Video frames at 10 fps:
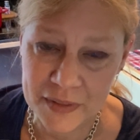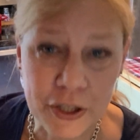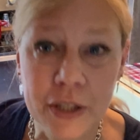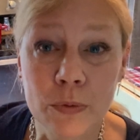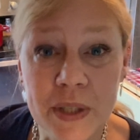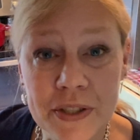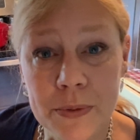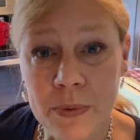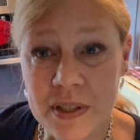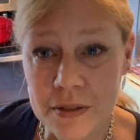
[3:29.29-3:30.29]
then you can reuse
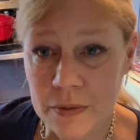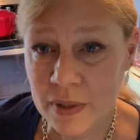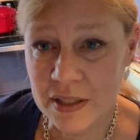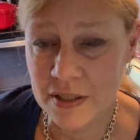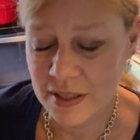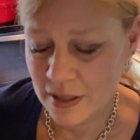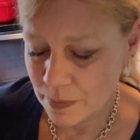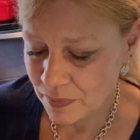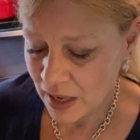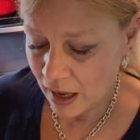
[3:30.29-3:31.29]
it, reuse it, reuse it.